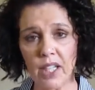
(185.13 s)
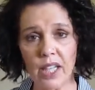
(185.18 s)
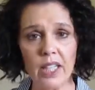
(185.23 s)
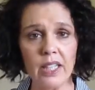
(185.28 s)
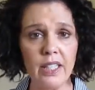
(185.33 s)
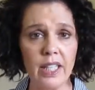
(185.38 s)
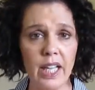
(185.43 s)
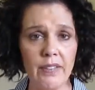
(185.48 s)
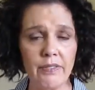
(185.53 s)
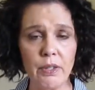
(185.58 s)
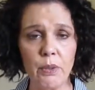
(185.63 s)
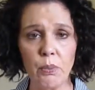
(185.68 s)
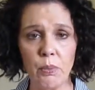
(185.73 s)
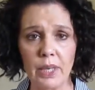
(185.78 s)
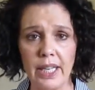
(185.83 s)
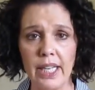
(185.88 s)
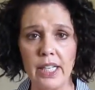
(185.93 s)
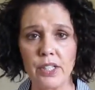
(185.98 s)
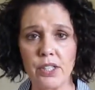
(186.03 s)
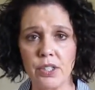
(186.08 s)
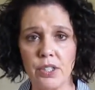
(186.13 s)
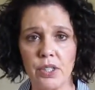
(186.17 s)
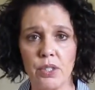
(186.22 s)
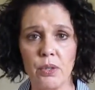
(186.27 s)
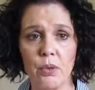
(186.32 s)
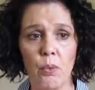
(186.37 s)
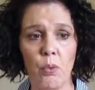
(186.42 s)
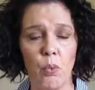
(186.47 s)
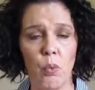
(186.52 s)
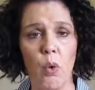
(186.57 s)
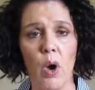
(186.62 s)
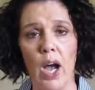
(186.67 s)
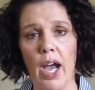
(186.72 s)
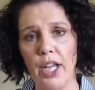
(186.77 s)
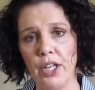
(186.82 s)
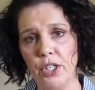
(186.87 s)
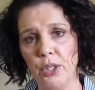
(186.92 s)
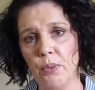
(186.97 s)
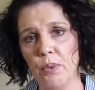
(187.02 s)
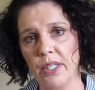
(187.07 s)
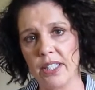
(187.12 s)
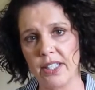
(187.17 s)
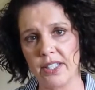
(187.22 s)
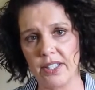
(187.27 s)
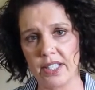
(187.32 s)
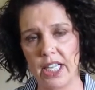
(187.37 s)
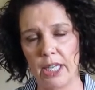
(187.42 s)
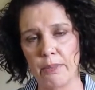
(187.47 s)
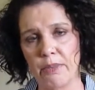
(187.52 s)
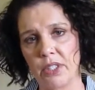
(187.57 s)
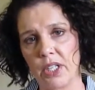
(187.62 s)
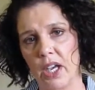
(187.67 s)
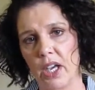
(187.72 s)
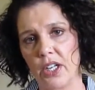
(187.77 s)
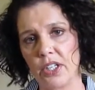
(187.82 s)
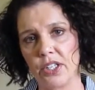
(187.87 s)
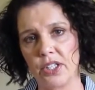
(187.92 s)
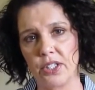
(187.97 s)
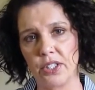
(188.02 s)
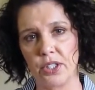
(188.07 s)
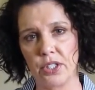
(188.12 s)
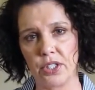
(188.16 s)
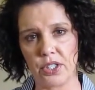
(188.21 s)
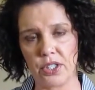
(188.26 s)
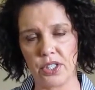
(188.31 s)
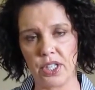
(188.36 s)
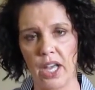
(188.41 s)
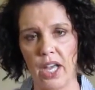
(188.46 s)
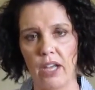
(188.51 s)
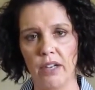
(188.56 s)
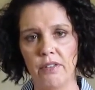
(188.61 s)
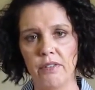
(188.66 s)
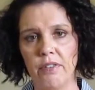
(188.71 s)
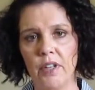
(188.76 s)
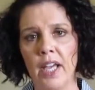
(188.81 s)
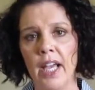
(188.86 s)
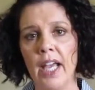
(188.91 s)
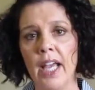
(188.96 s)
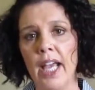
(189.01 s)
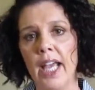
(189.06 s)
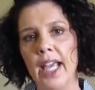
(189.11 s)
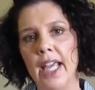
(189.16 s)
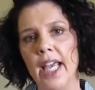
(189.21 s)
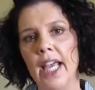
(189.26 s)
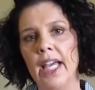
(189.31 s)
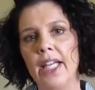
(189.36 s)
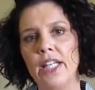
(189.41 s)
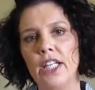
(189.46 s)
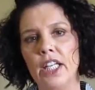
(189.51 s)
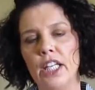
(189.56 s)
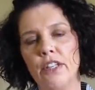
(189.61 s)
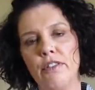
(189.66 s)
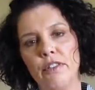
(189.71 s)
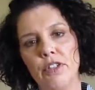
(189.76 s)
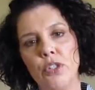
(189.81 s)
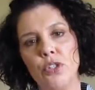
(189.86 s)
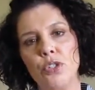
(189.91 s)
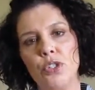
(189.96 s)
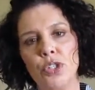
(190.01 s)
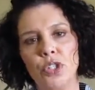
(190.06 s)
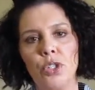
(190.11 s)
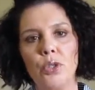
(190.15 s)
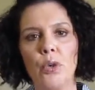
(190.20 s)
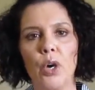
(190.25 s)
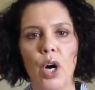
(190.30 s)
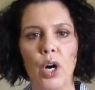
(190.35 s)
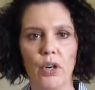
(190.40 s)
11 weeks, why do you want to sabotage yourself? And if you do